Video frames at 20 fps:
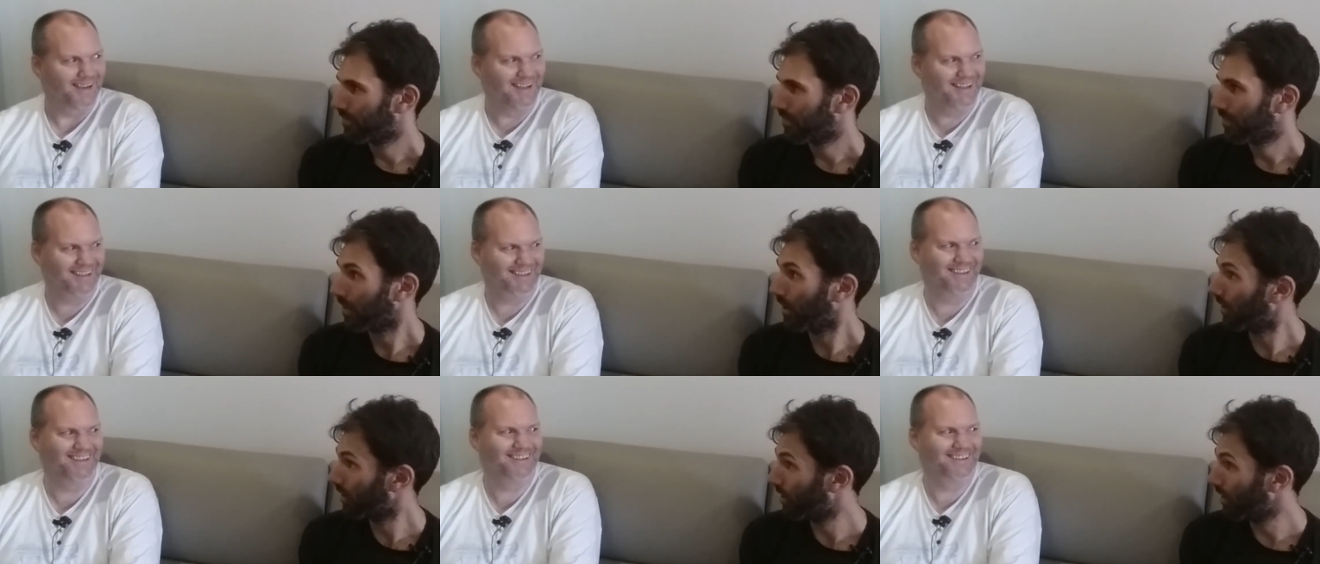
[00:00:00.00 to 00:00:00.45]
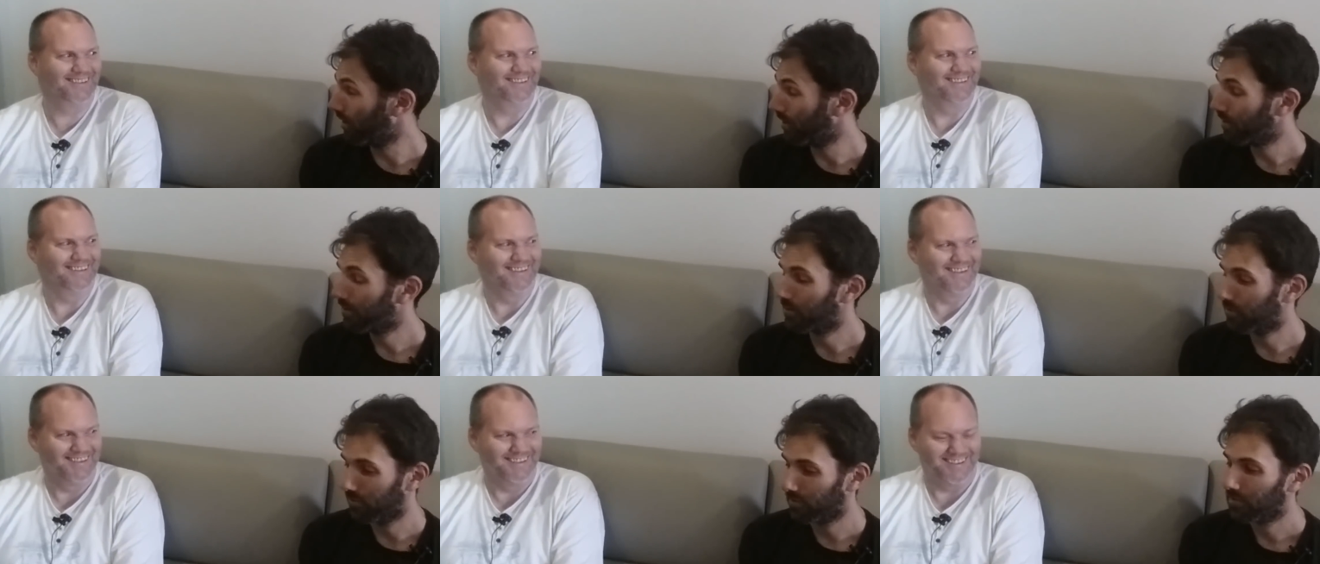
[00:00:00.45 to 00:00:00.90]
Speaker 1: Okay.
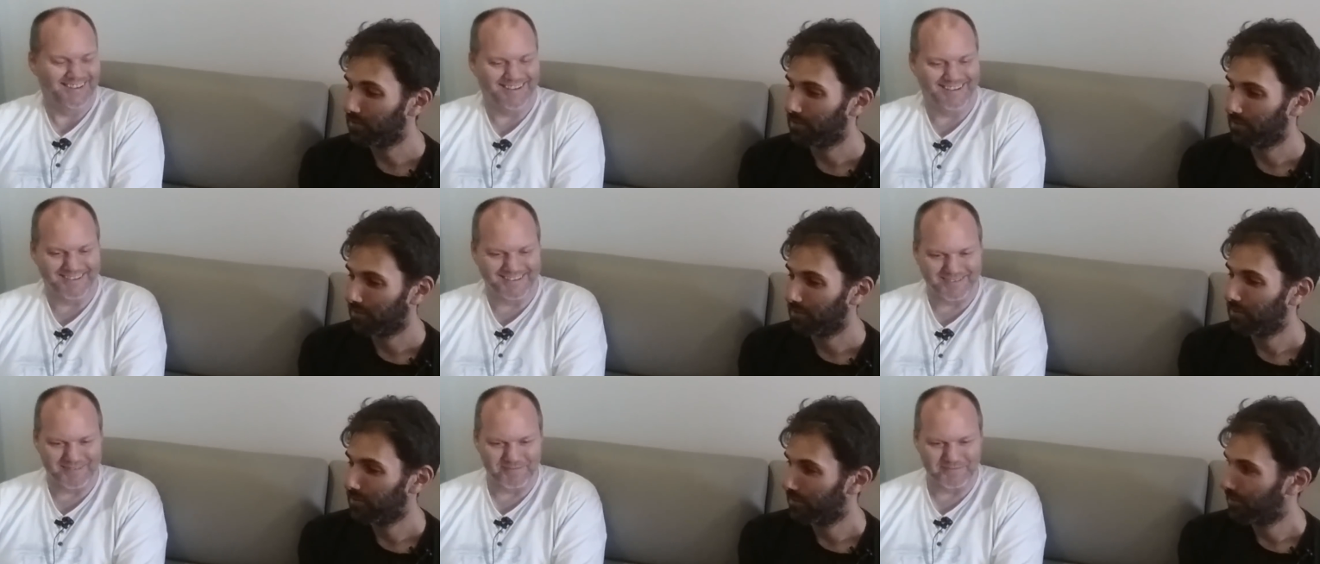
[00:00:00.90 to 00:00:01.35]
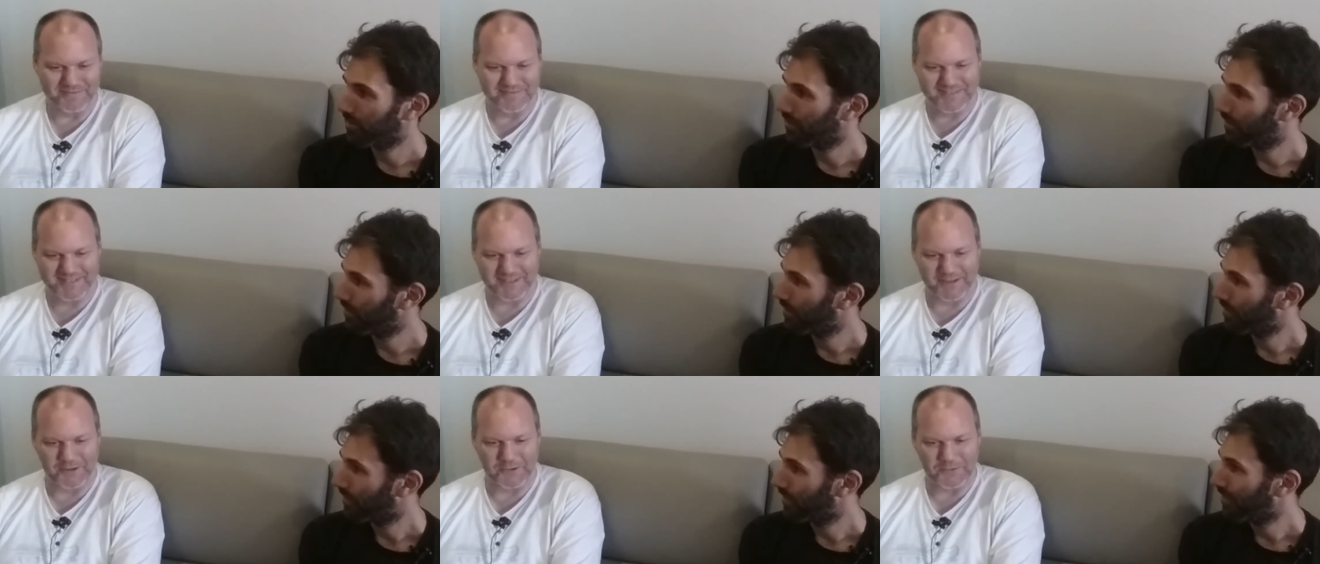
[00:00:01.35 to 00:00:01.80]

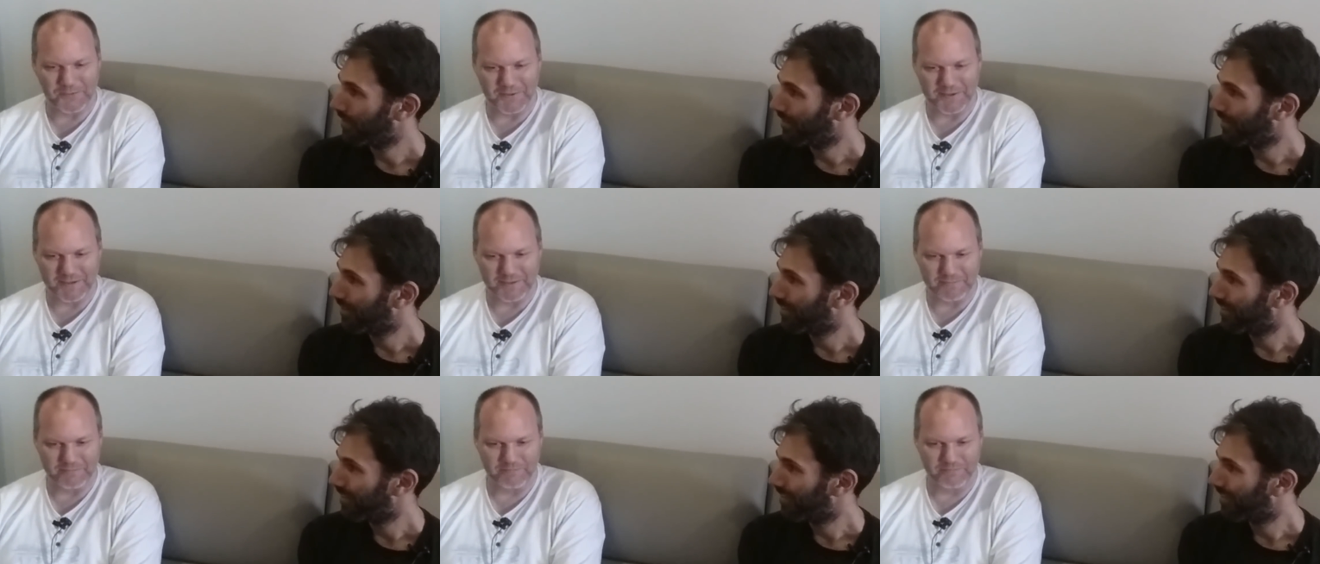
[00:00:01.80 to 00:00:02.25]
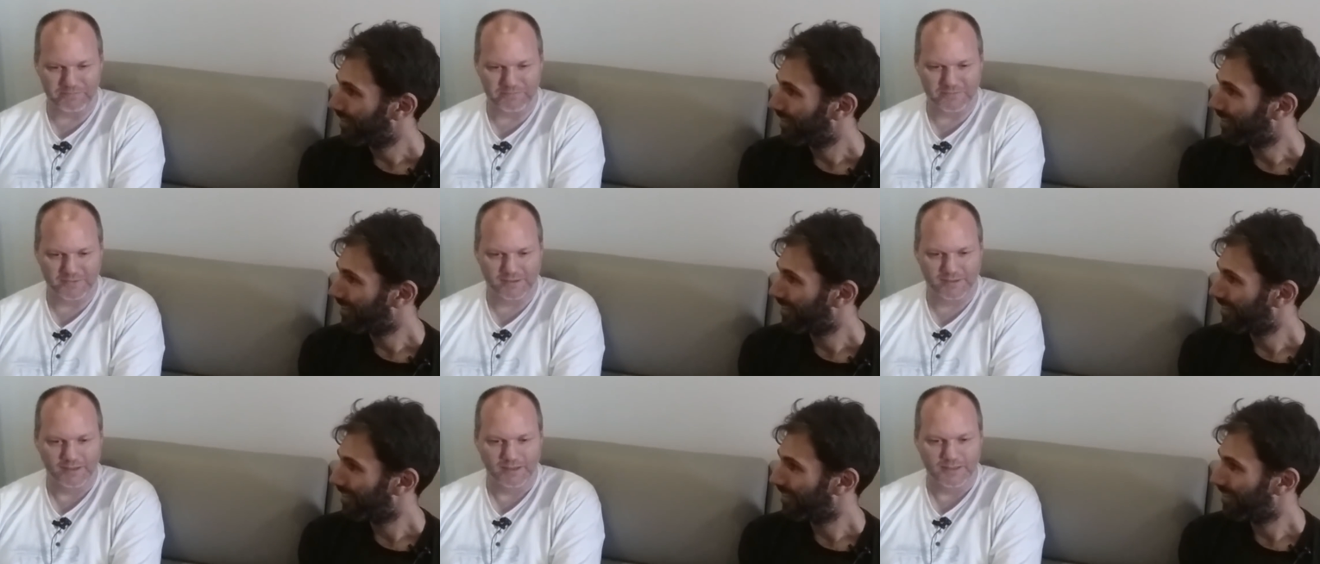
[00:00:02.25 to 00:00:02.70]
So
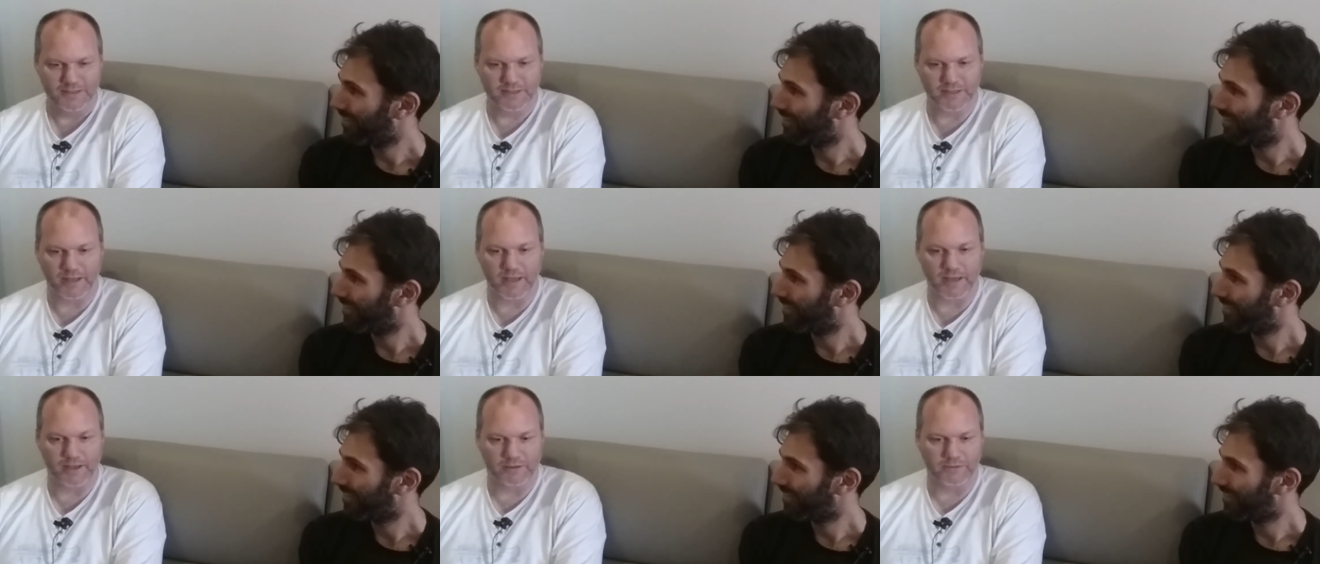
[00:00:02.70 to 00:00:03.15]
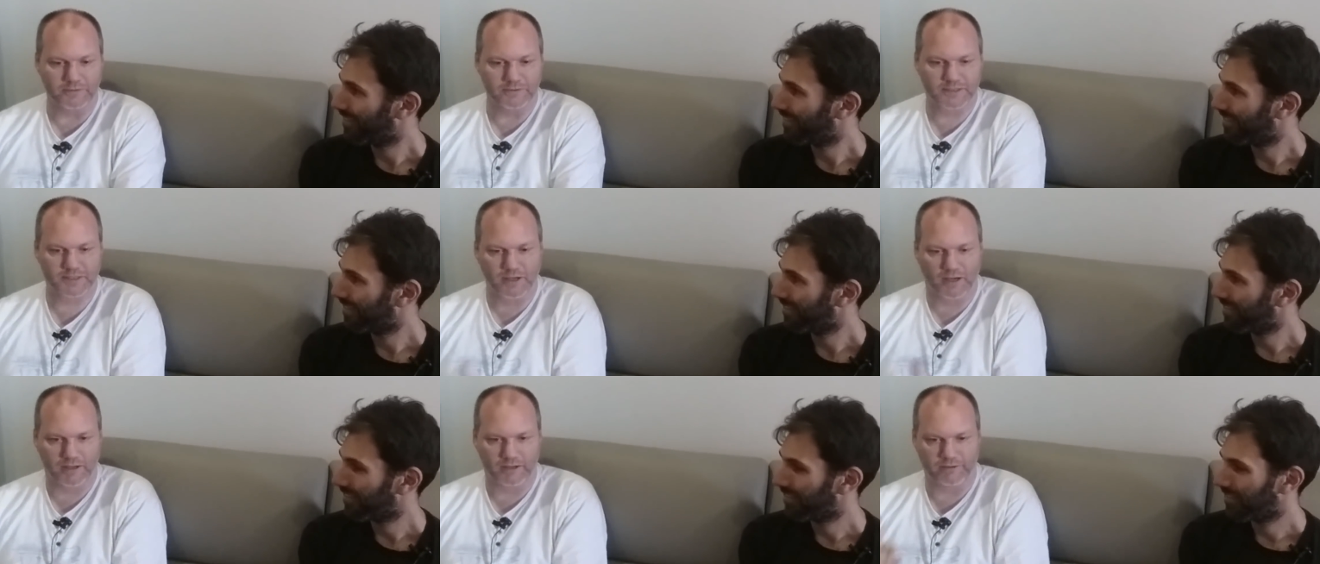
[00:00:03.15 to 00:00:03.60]
yeah, it was
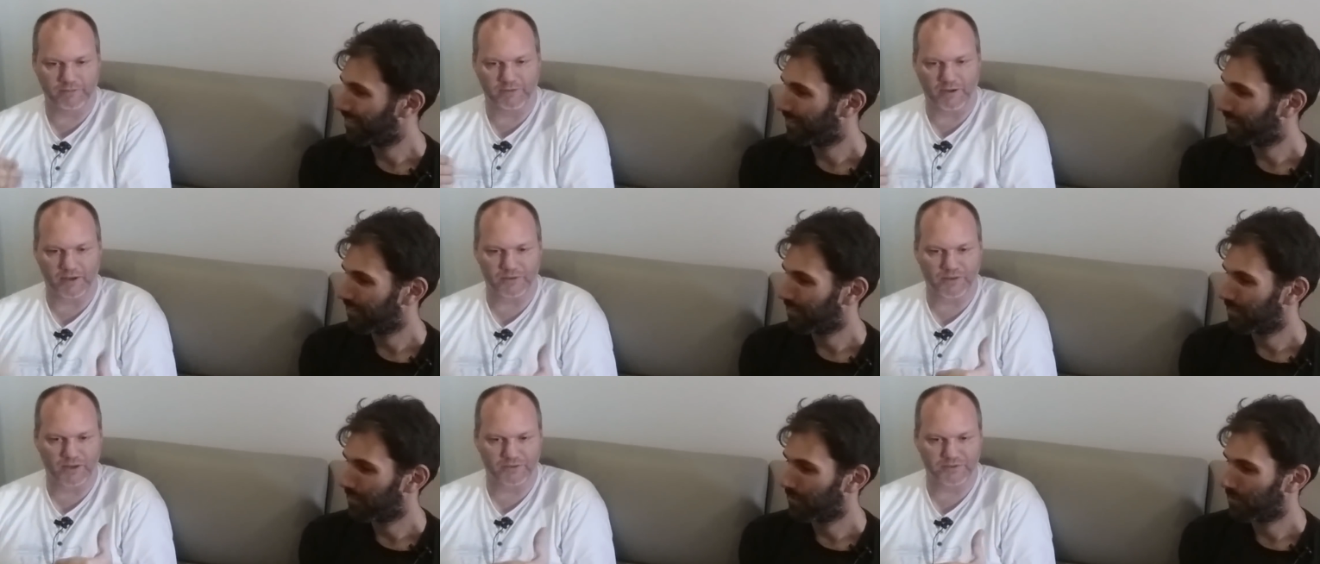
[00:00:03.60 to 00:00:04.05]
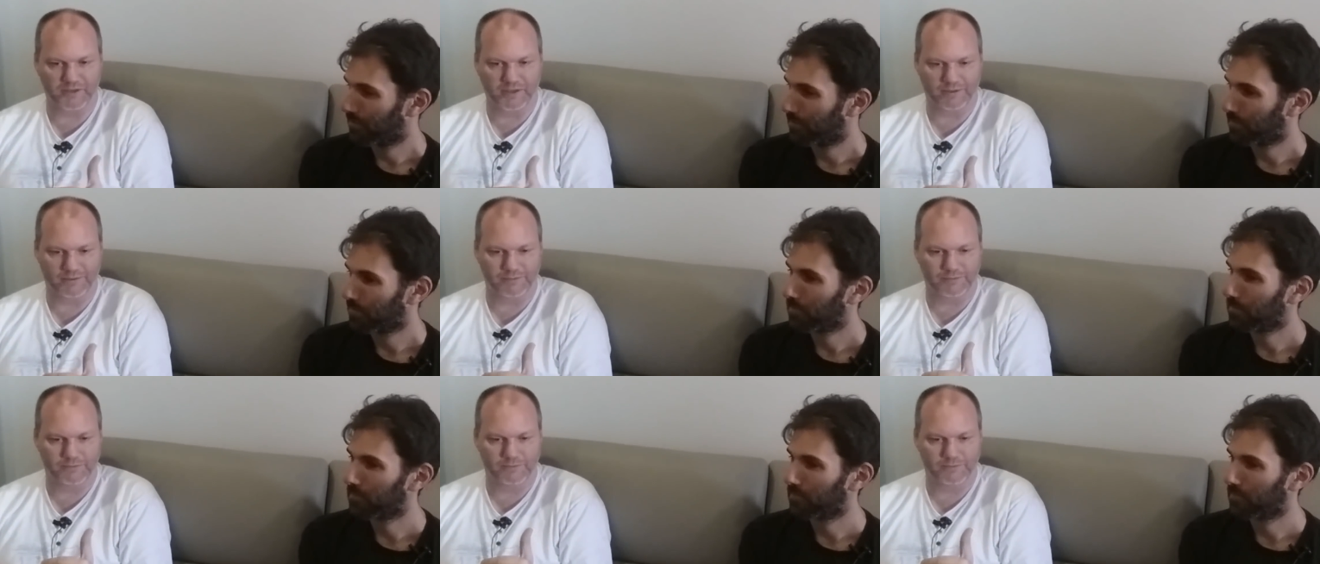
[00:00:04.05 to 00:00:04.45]
kind of, I think